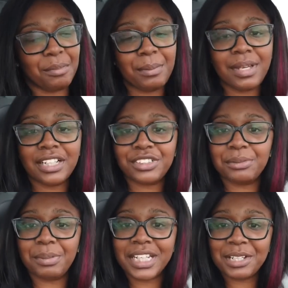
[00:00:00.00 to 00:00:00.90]
Maybe I
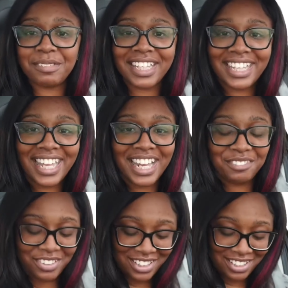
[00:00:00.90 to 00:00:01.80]
should pick up the
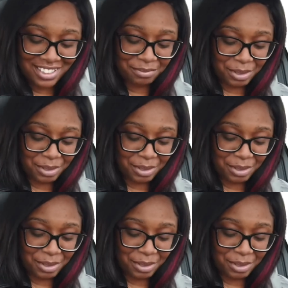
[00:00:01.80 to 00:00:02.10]
camera,